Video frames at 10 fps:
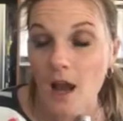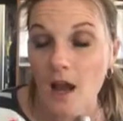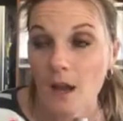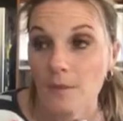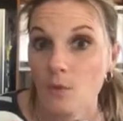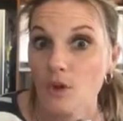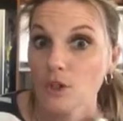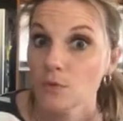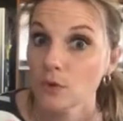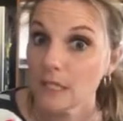where
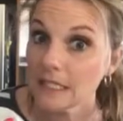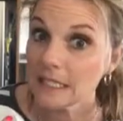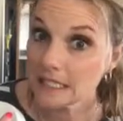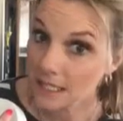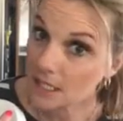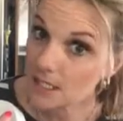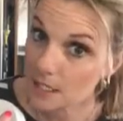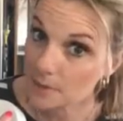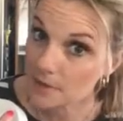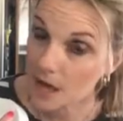you really needed to get
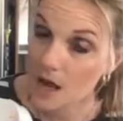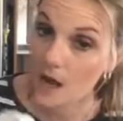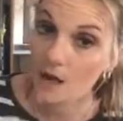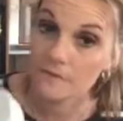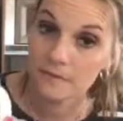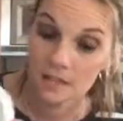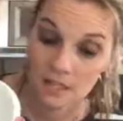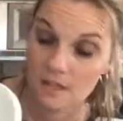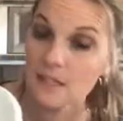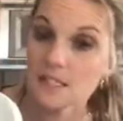something off,
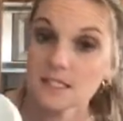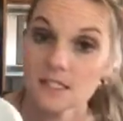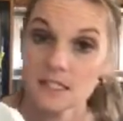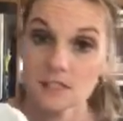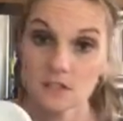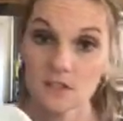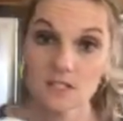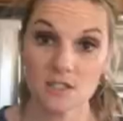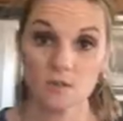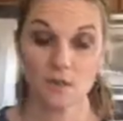this
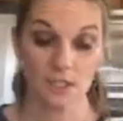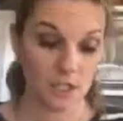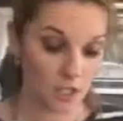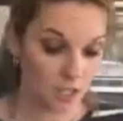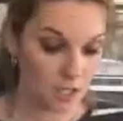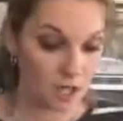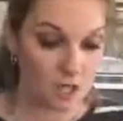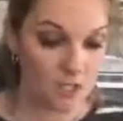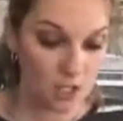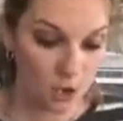is really good.
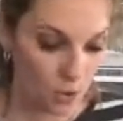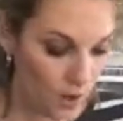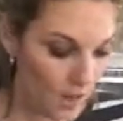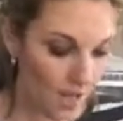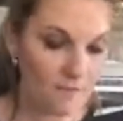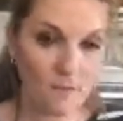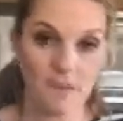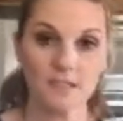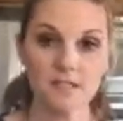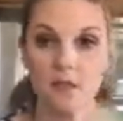So I have a
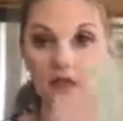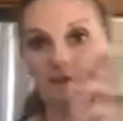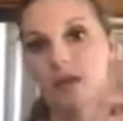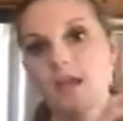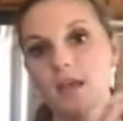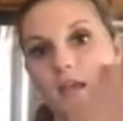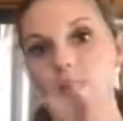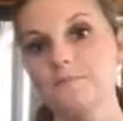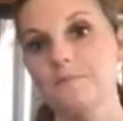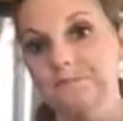piece of a